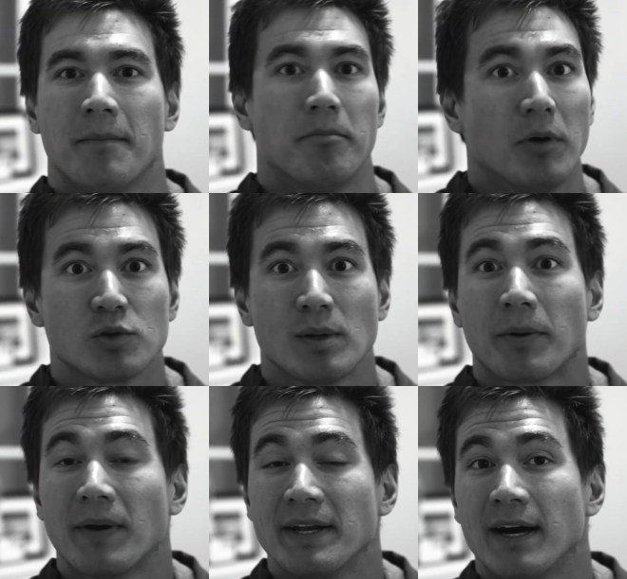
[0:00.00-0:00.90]
Most
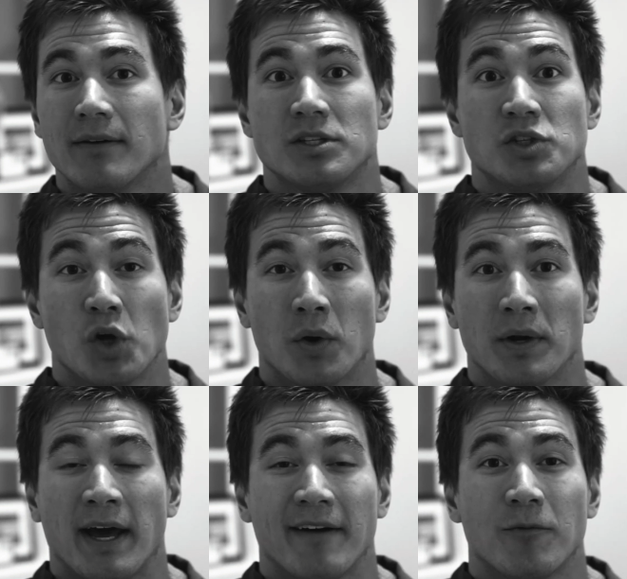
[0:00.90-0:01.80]
people right now
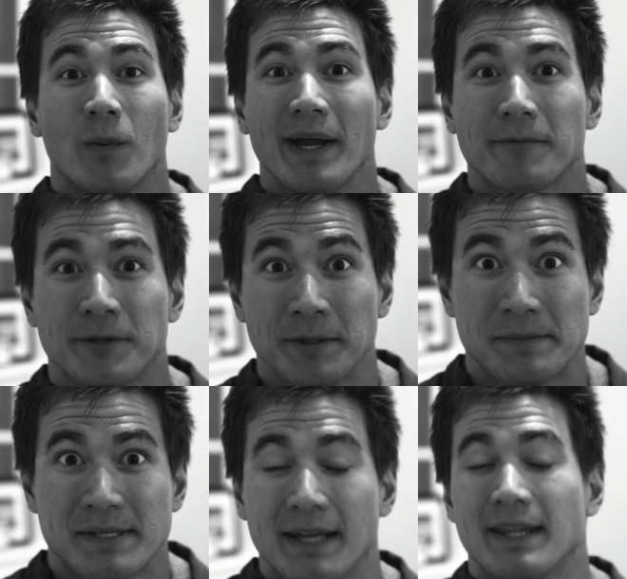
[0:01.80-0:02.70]
don't have weight
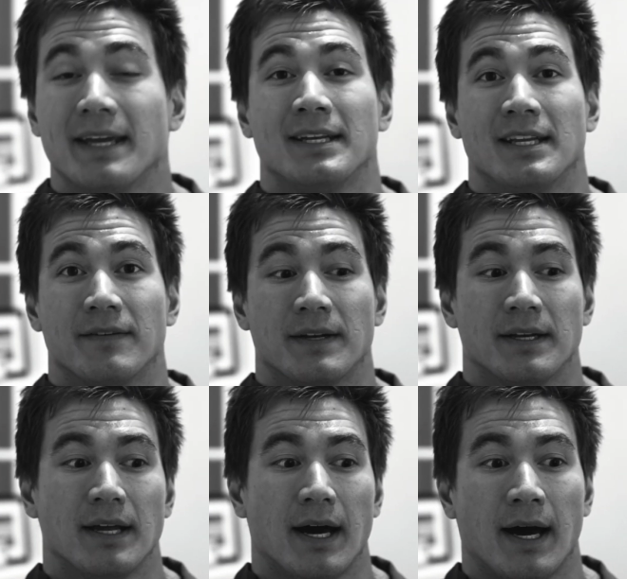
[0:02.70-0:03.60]
rooms that they can
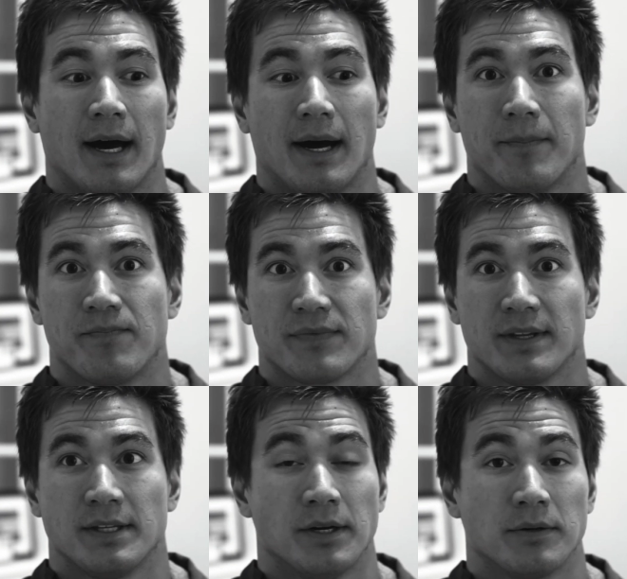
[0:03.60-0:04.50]
even
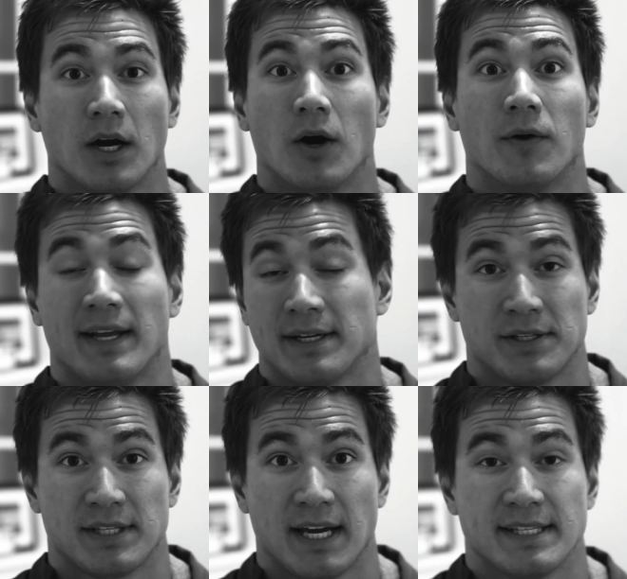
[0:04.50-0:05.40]
go and
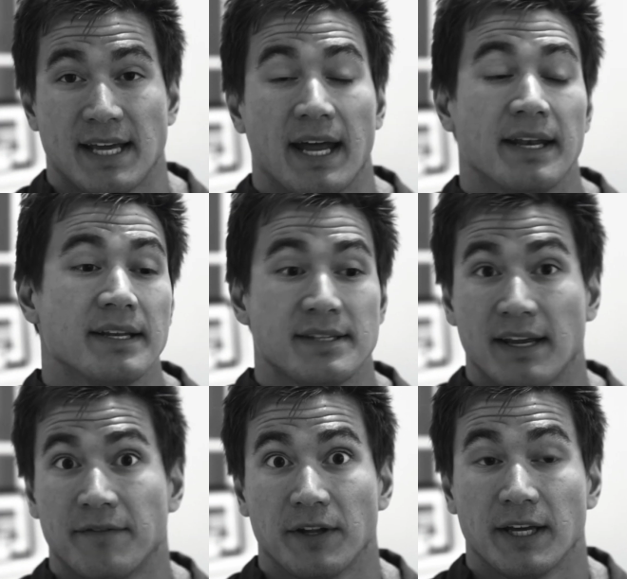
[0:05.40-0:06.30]
exercise at
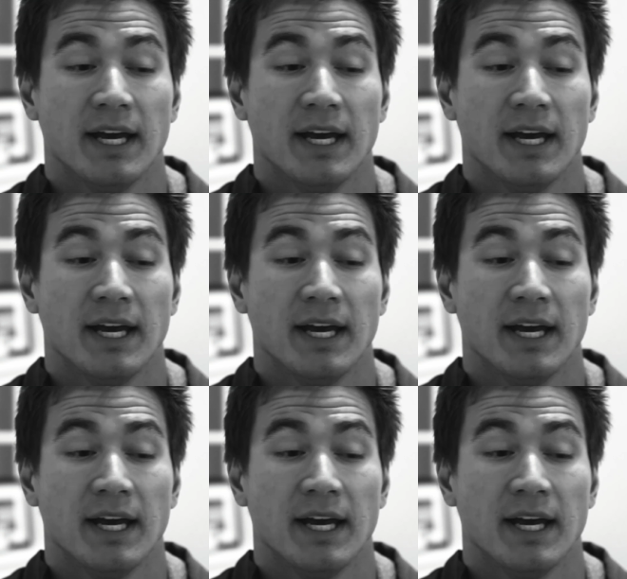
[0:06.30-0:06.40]
safely.